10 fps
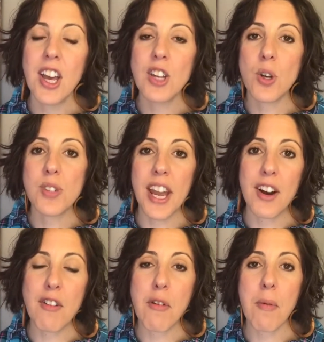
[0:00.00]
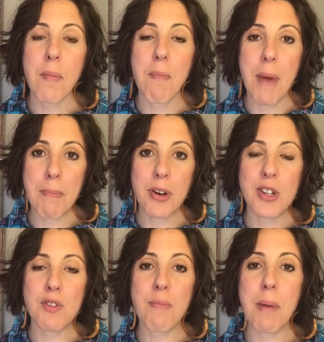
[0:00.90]
doTERRA
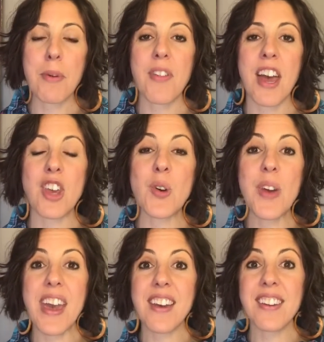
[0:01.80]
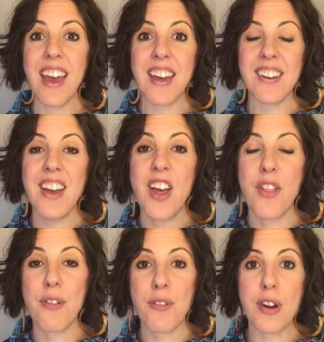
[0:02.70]
members, remember that you can get
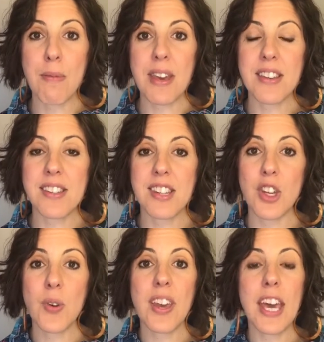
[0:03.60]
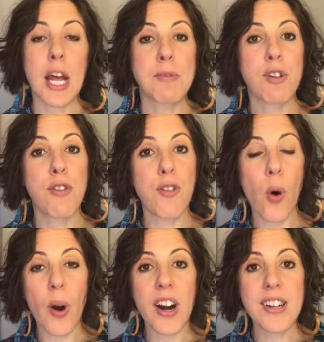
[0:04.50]
the freebies. You can get up to
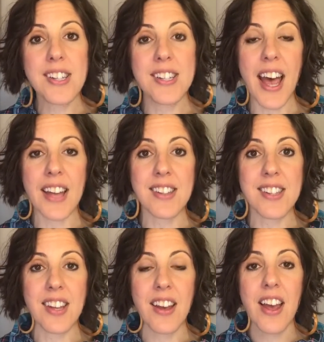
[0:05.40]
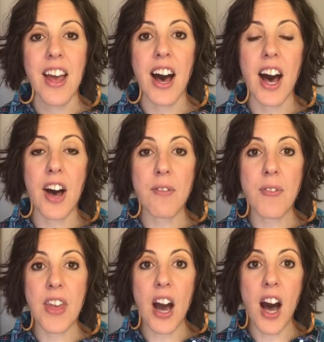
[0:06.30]
4 sets of
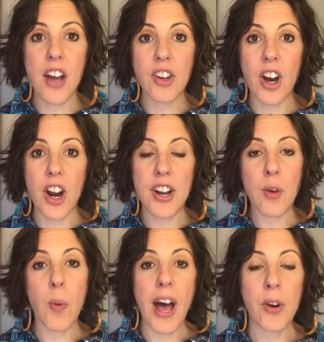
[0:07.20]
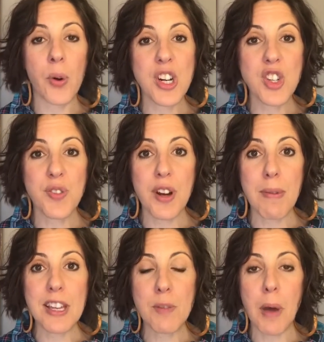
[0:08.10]
the On Guard and Wild Orange
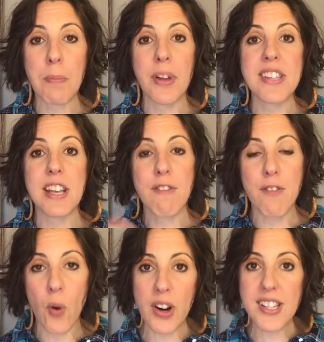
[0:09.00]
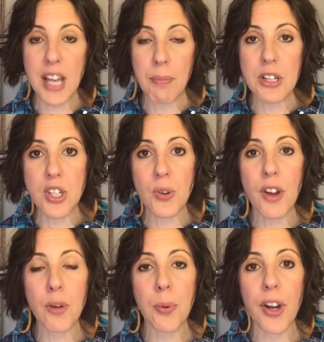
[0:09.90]
freebies by placing 4 separate
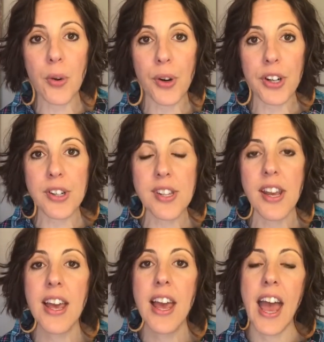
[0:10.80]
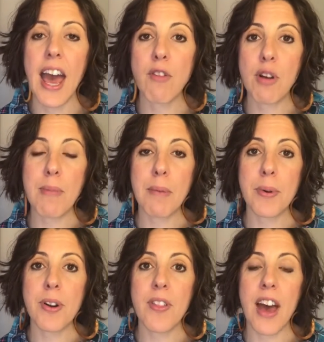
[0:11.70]
200-point orders. And
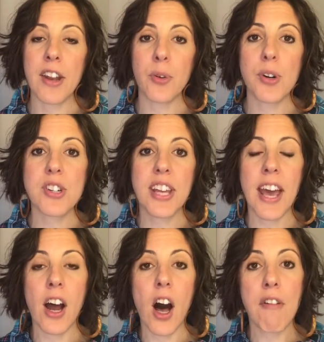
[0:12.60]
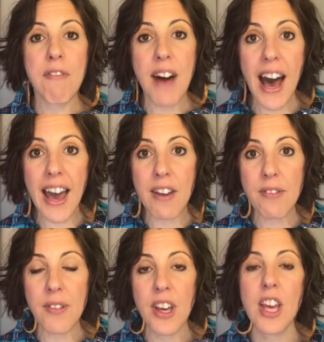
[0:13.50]
remember that in order to get all
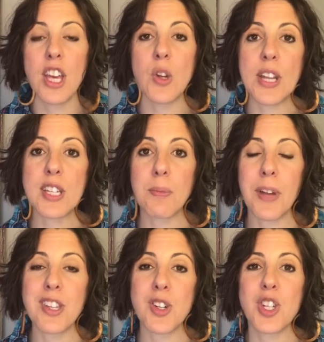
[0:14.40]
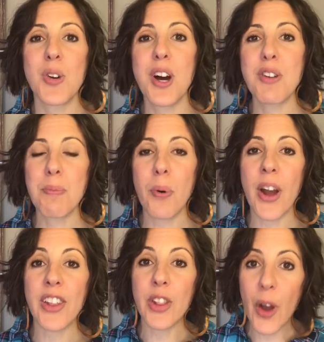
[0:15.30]
5, you need to place your
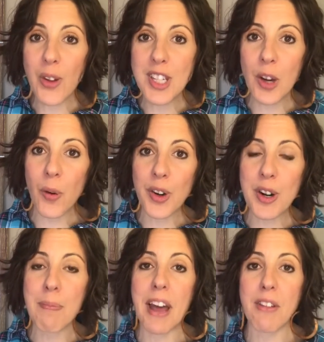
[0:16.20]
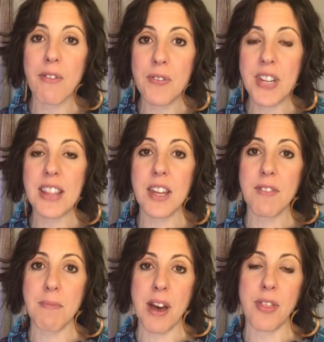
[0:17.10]
200-point loyalty order by the 15th of
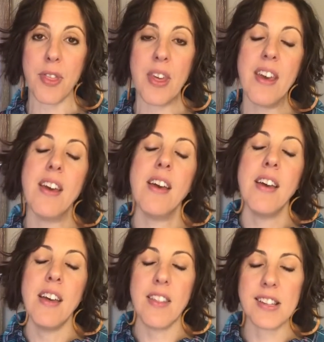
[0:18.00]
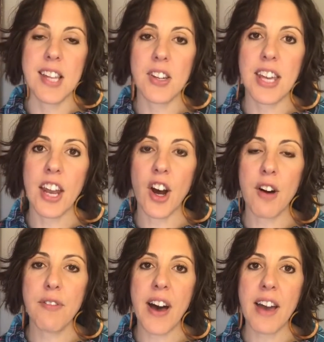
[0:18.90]
the month. That's how to get
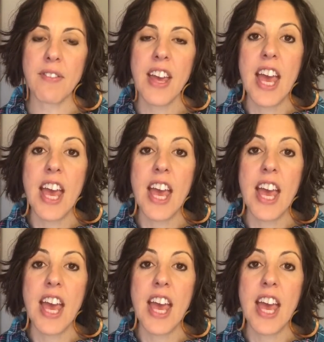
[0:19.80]
all 5.